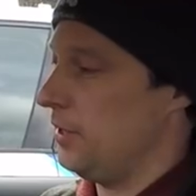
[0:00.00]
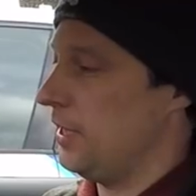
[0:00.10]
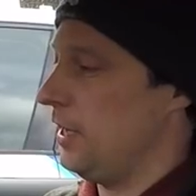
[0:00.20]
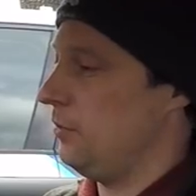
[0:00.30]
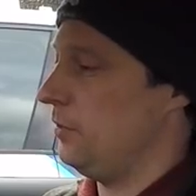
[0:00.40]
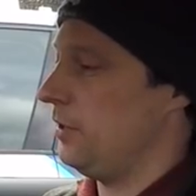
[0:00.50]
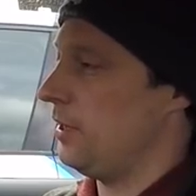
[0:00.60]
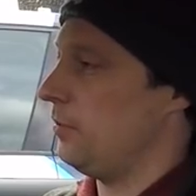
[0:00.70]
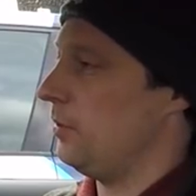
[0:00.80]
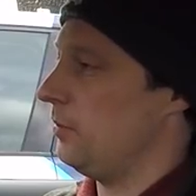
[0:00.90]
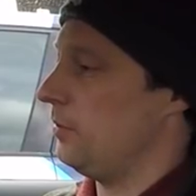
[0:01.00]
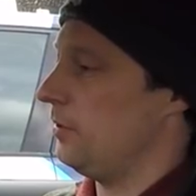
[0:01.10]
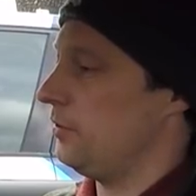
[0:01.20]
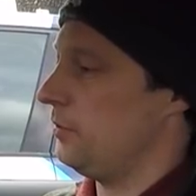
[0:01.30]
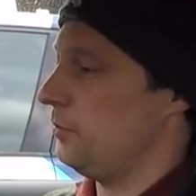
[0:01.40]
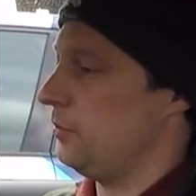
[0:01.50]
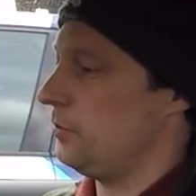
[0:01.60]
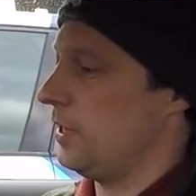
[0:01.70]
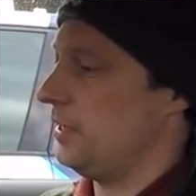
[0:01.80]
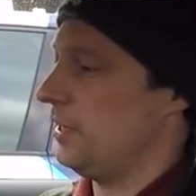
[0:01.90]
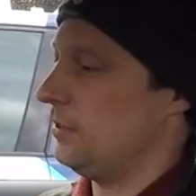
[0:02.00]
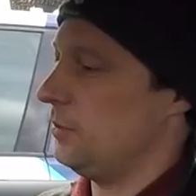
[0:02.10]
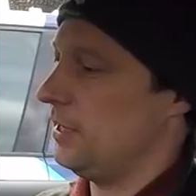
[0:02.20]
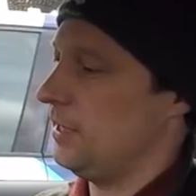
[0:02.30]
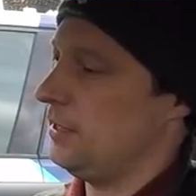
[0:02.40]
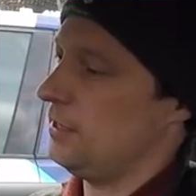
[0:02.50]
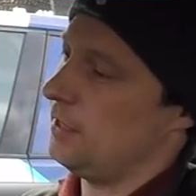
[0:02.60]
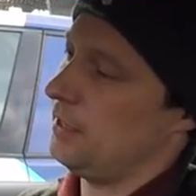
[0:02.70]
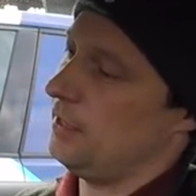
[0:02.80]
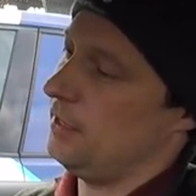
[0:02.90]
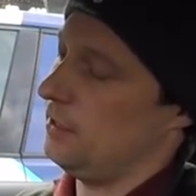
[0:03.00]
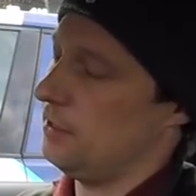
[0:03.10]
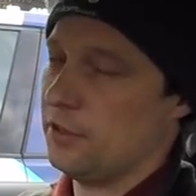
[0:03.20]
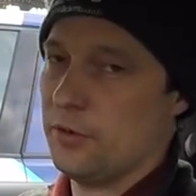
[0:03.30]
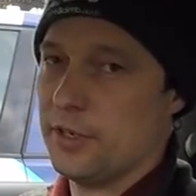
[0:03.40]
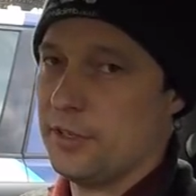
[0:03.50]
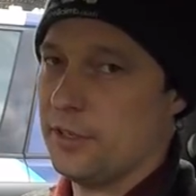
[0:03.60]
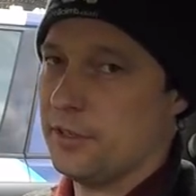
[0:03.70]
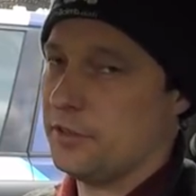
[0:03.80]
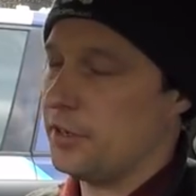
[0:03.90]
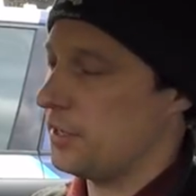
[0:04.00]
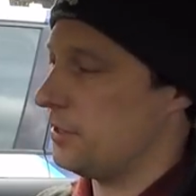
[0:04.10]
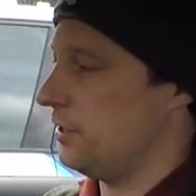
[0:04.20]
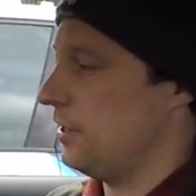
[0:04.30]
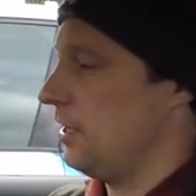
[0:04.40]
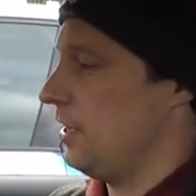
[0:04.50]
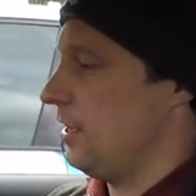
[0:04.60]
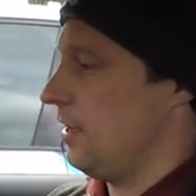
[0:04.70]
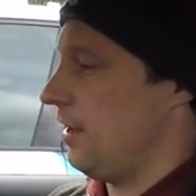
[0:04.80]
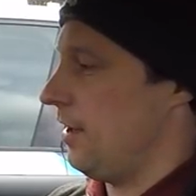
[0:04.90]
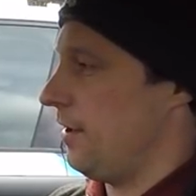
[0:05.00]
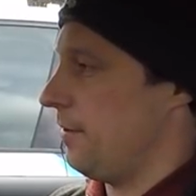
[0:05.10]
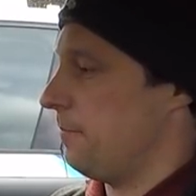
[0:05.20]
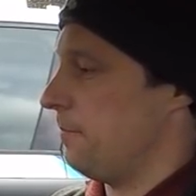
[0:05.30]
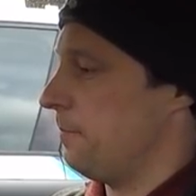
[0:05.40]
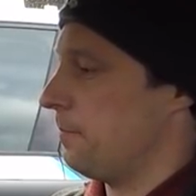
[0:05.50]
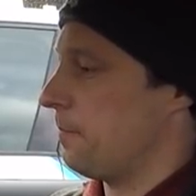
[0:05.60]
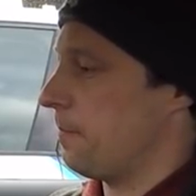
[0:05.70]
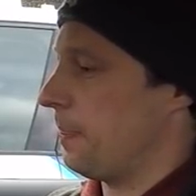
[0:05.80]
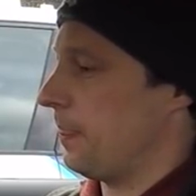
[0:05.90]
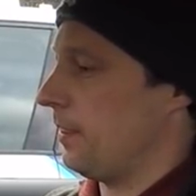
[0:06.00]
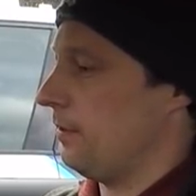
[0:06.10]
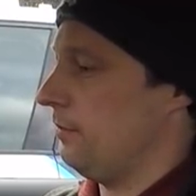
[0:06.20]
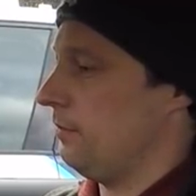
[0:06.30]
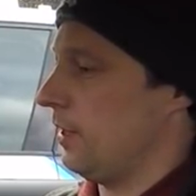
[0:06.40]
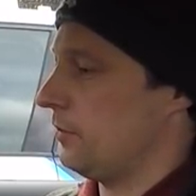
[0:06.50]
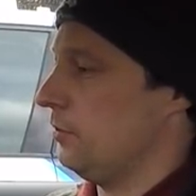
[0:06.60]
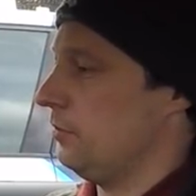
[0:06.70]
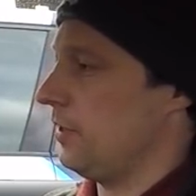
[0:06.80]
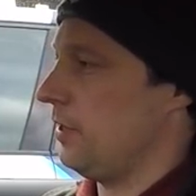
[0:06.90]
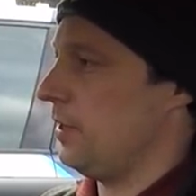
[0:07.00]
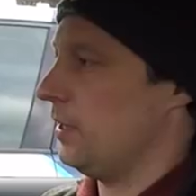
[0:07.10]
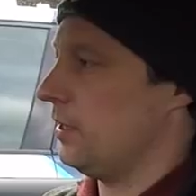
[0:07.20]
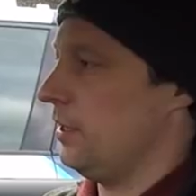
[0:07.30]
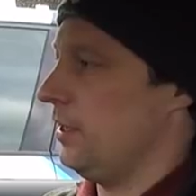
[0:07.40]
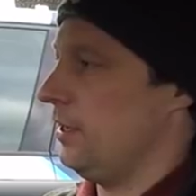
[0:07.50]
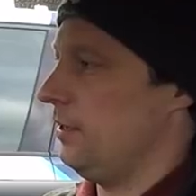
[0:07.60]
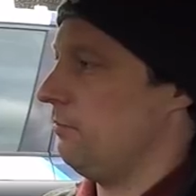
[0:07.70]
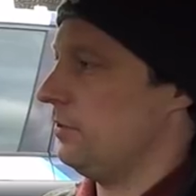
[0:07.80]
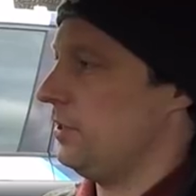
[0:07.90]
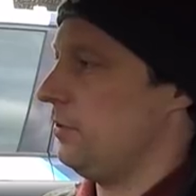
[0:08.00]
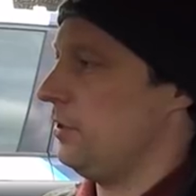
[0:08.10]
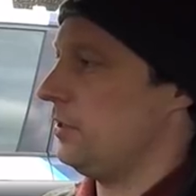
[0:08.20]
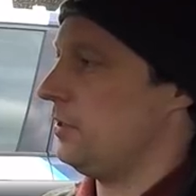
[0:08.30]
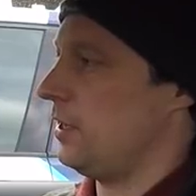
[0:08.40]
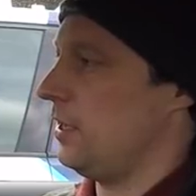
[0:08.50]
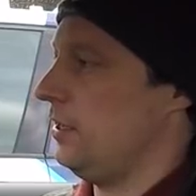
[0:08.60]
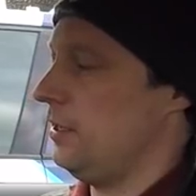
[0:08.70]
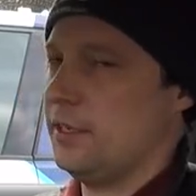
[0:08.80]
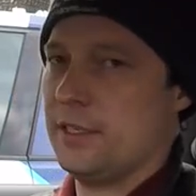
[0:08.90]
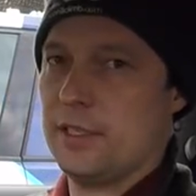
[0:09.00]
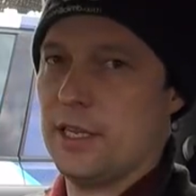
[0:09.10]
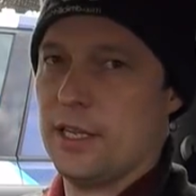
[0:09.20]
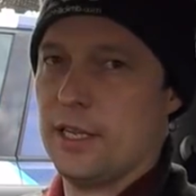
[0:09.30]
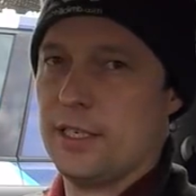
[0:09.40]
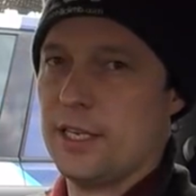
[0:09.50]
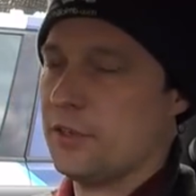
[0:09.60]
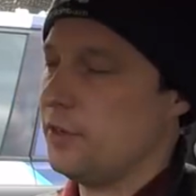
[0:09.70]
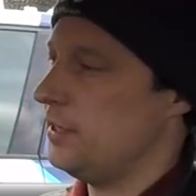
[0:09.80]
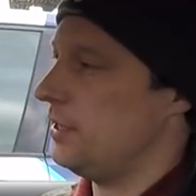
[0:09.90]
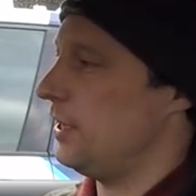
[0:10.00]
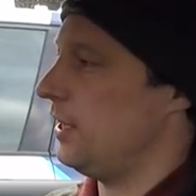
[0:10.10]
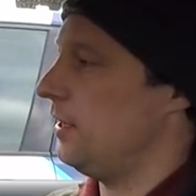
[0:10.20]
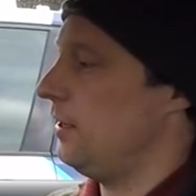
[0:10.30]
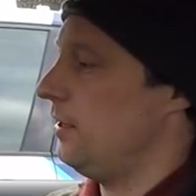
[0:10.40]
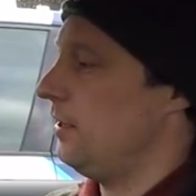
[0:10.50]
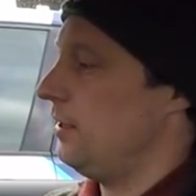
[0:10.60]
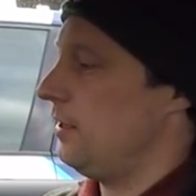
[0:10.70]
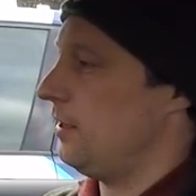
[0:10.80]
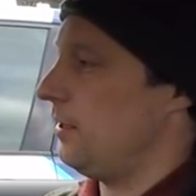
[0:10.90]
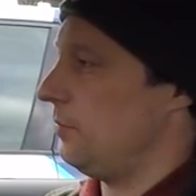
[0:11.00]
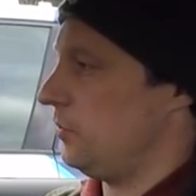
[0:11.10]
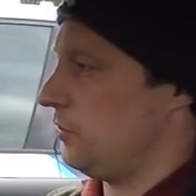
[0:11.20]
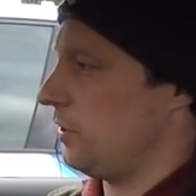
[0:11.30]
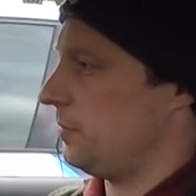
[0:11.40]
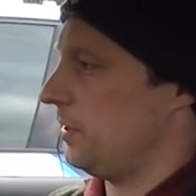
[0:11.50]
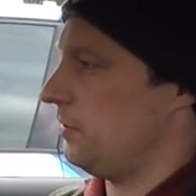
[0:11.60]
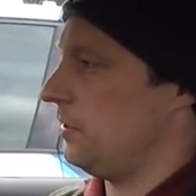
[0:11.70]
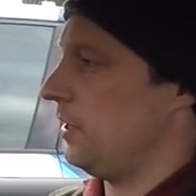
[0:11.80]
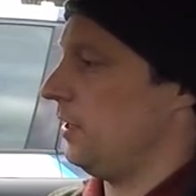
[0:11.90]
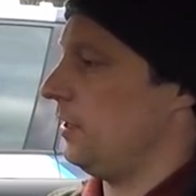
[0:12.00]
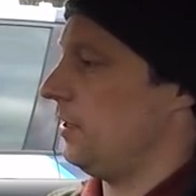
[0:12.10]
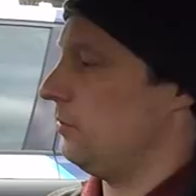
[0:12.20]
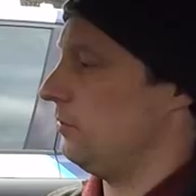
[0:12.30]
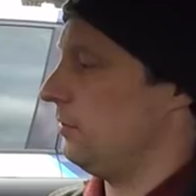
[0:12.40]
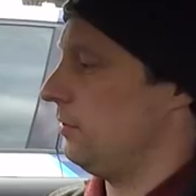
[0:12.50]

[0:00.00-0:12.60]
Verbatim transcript: we'd gain one there while we were doing 120 as we did uh, going in the other direction. Um, that's going very well. Uh, considering it's uh, uh, 10 degrees today, um, it's just dropped down to 9 now.